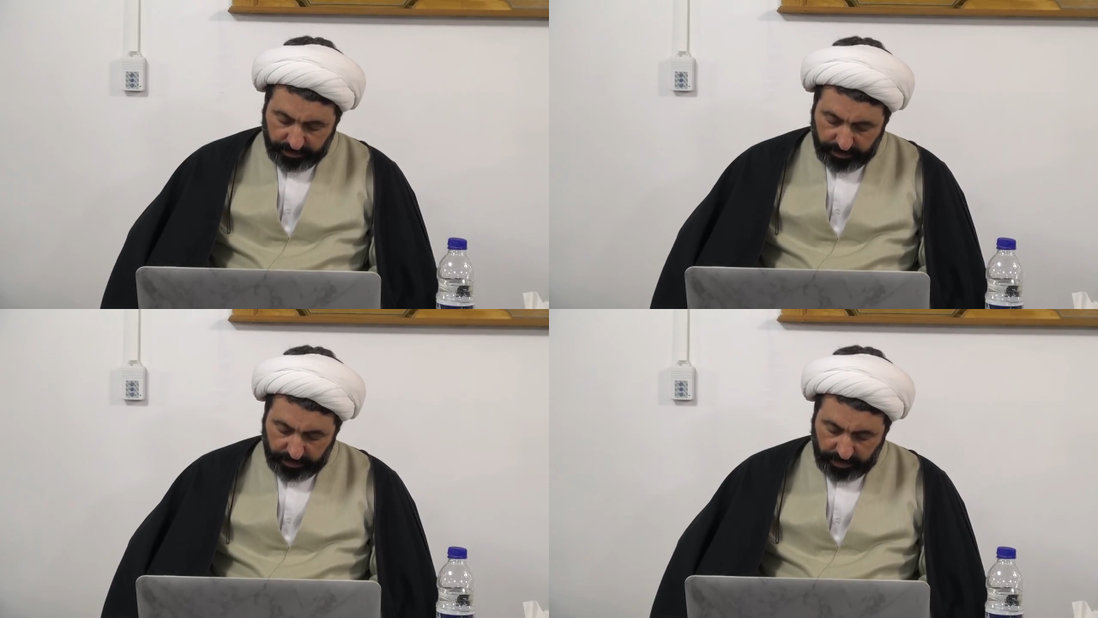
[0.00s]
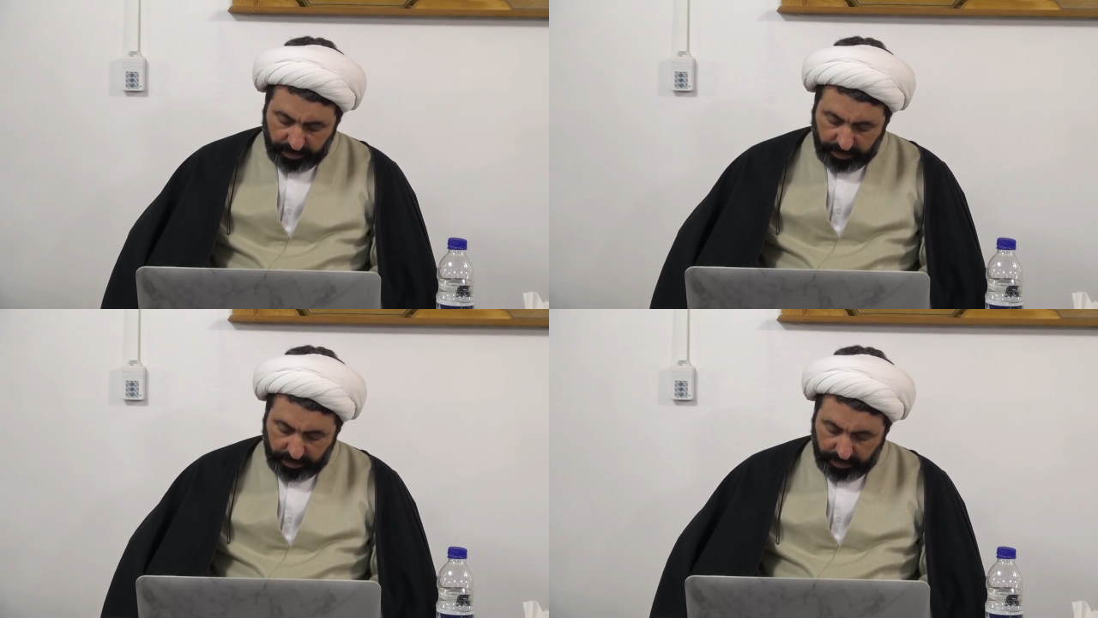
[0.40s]

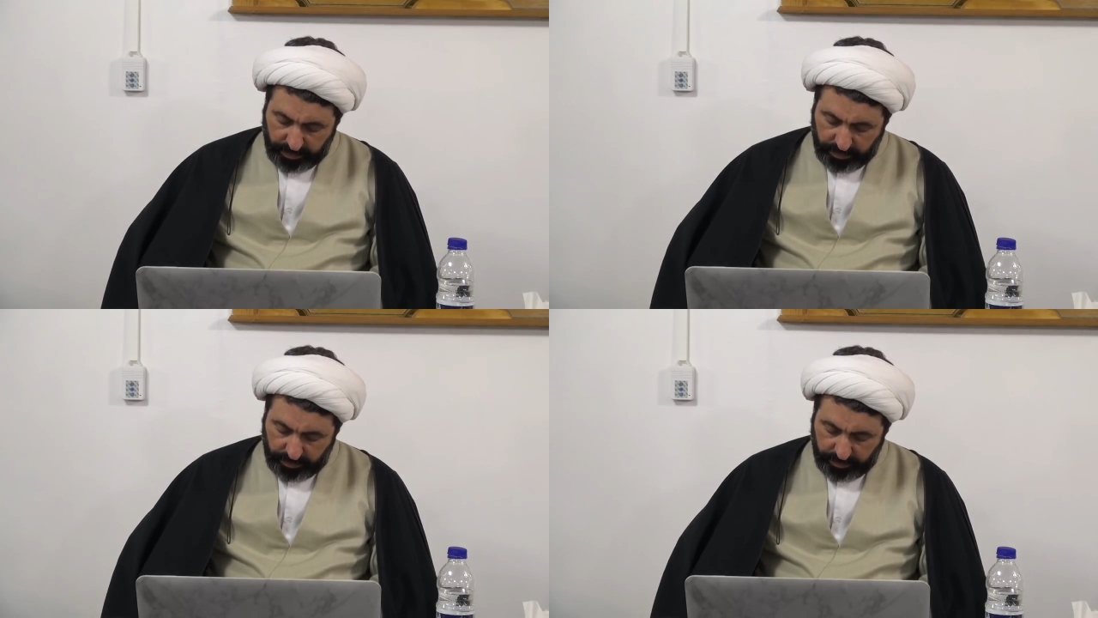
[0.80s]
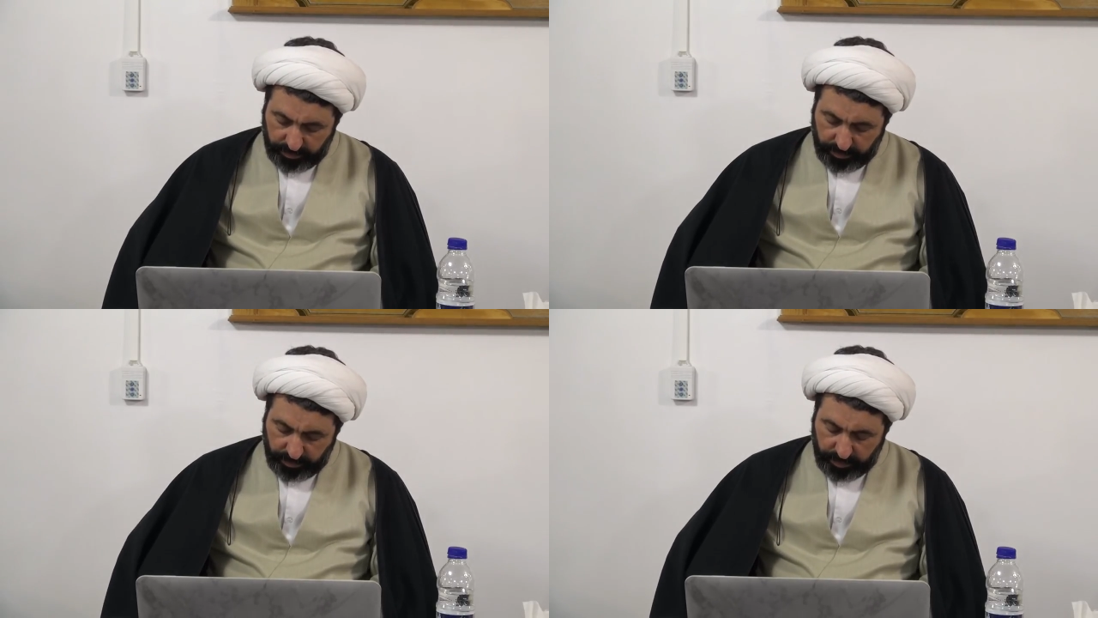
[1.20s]

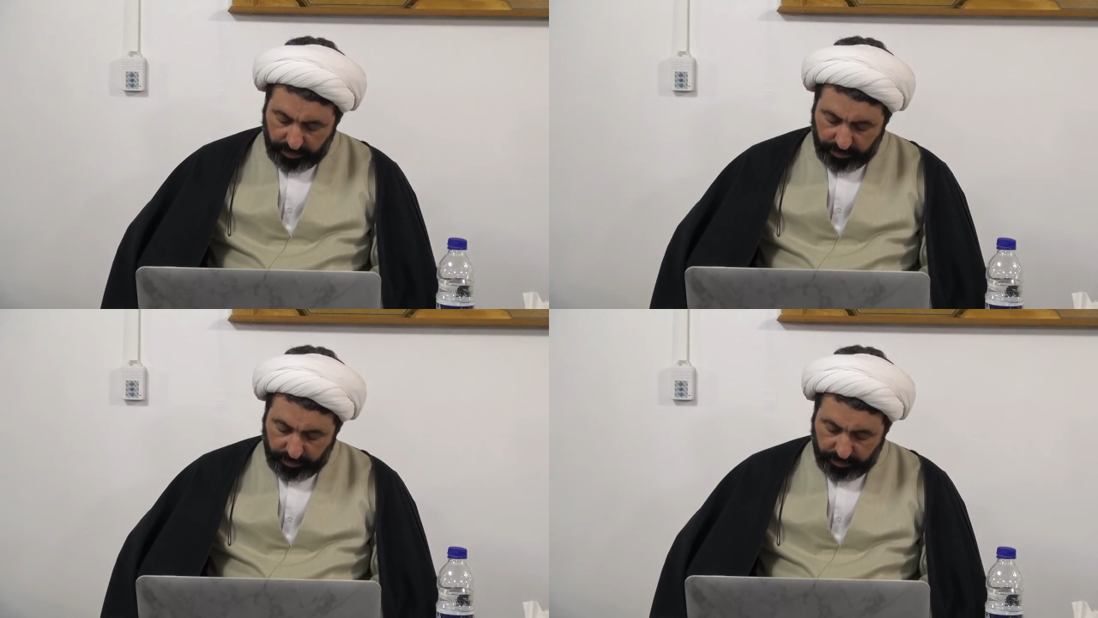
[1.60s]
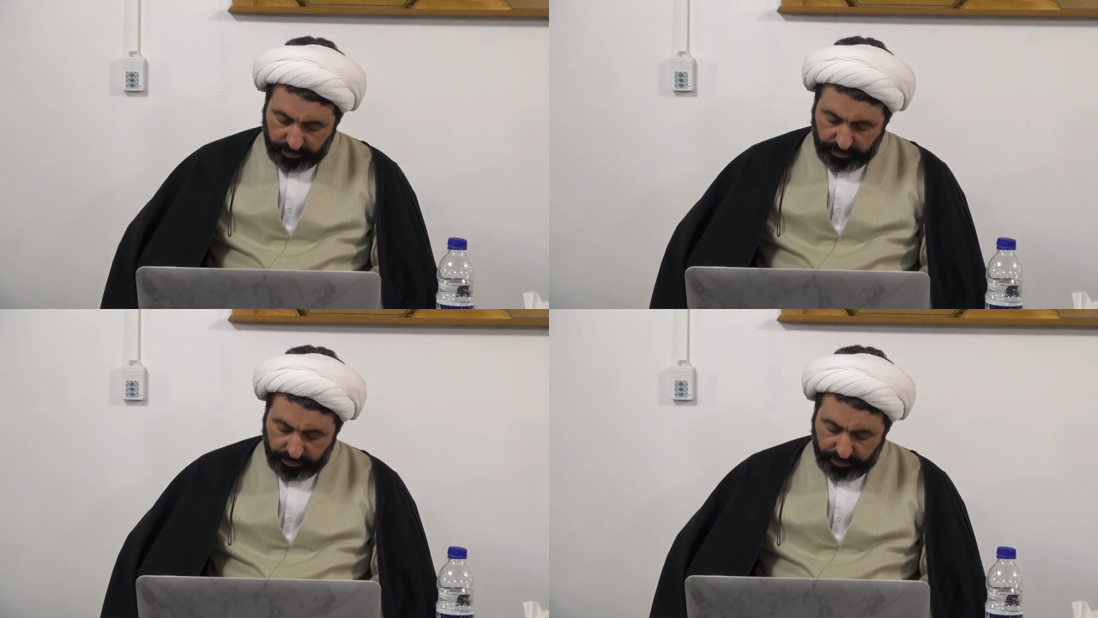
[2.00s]

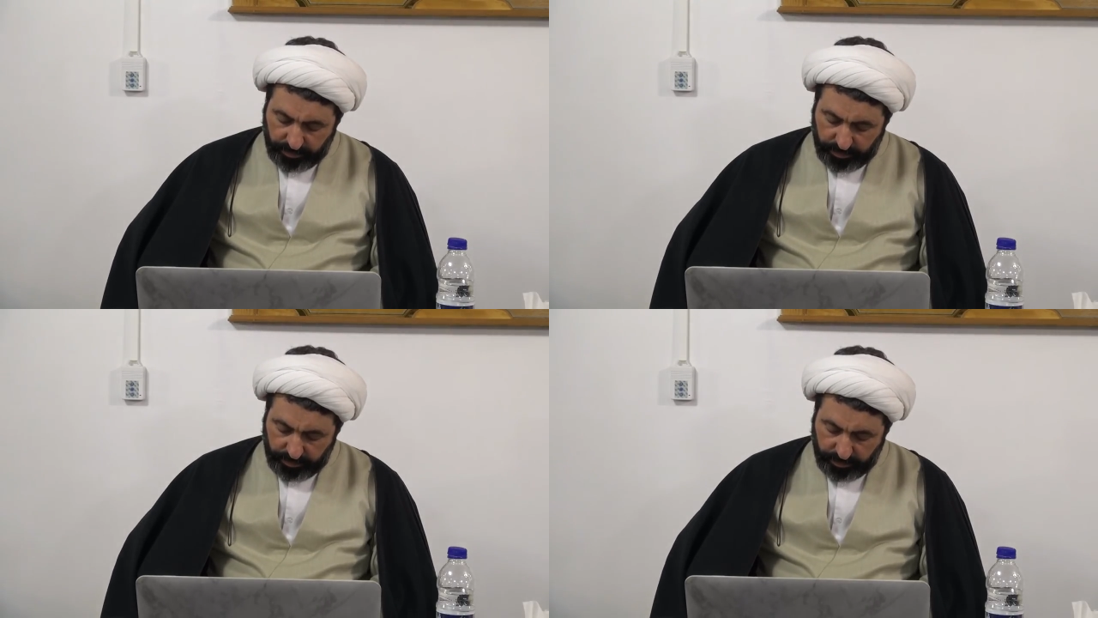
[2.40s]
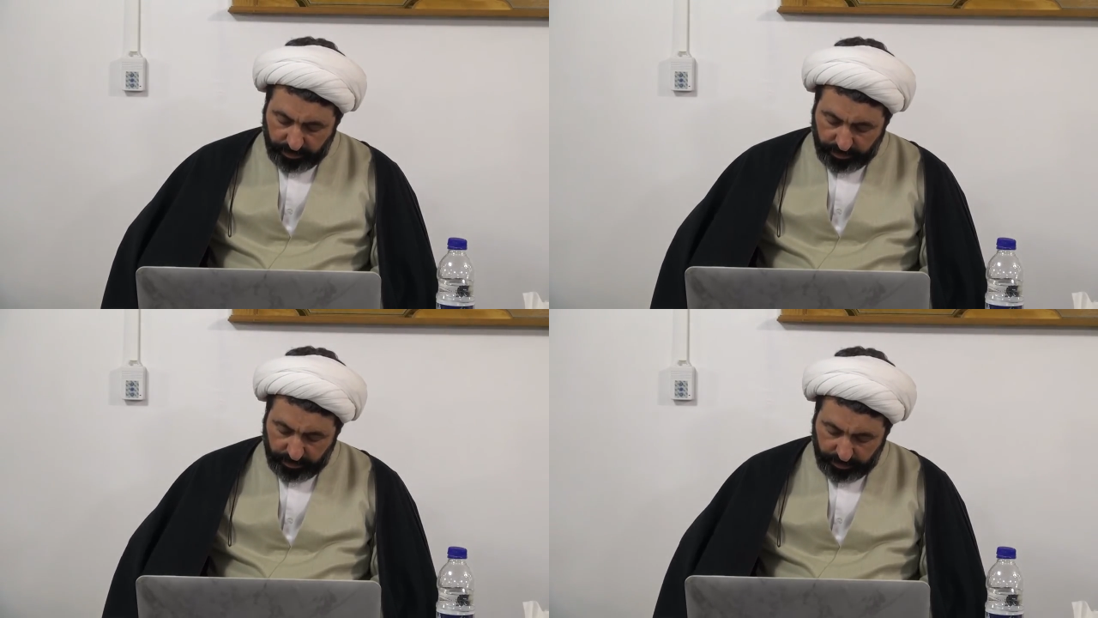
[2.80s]

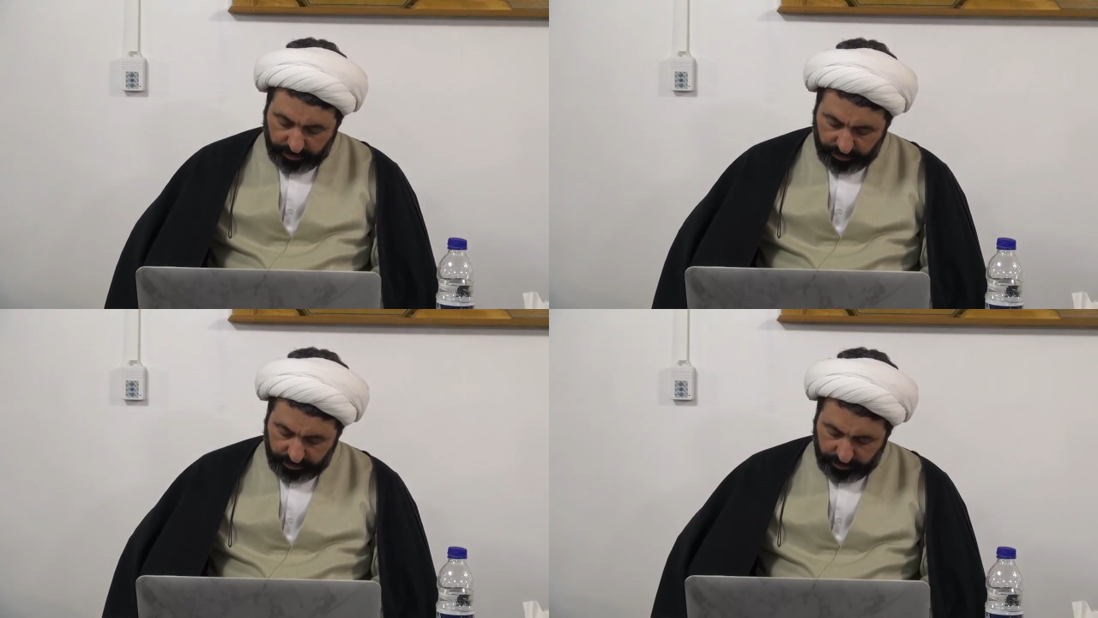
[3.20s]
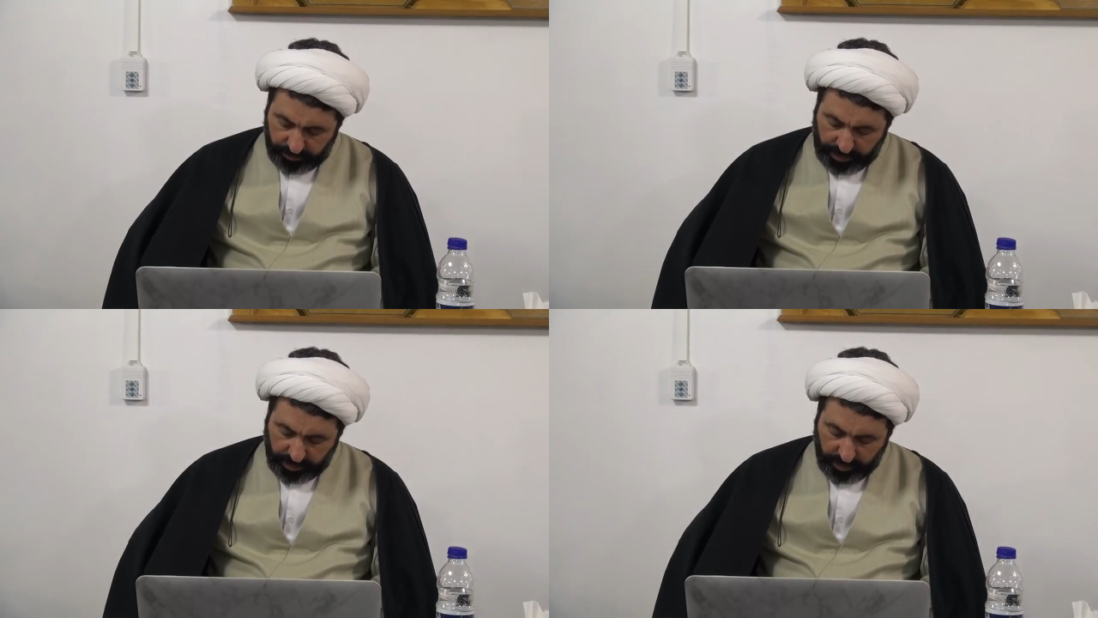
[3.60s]

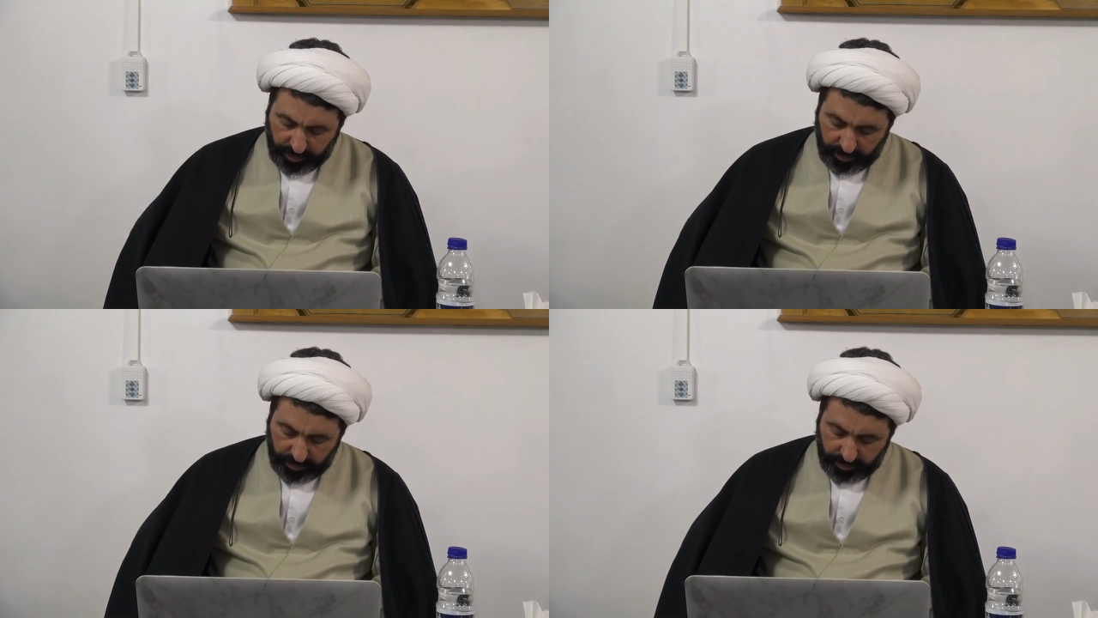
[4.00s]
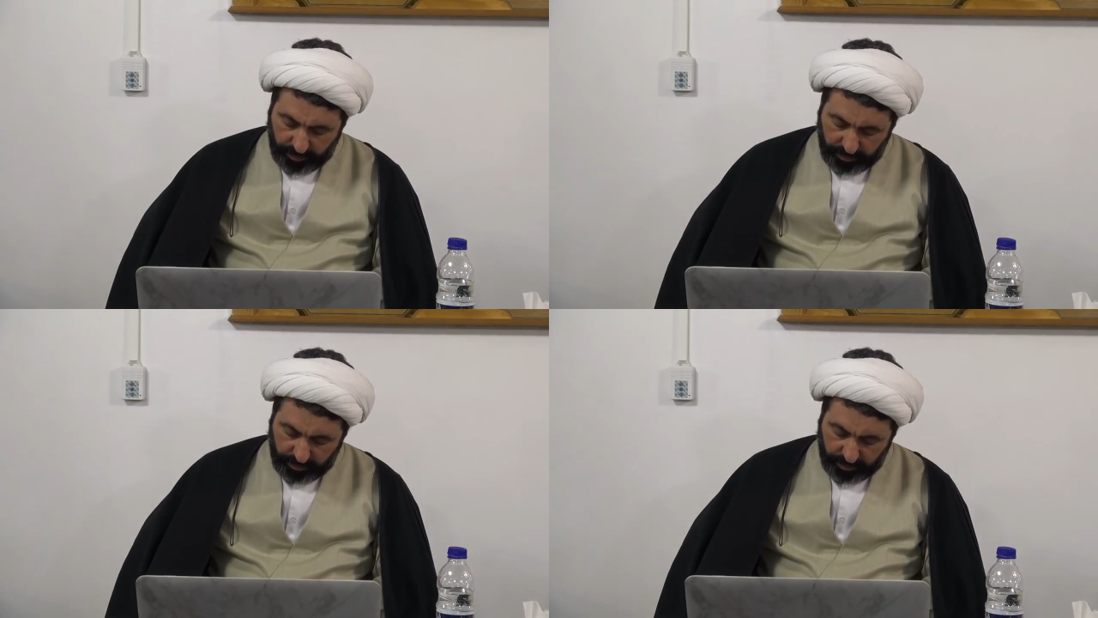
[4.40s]
No one is speaking in this clip.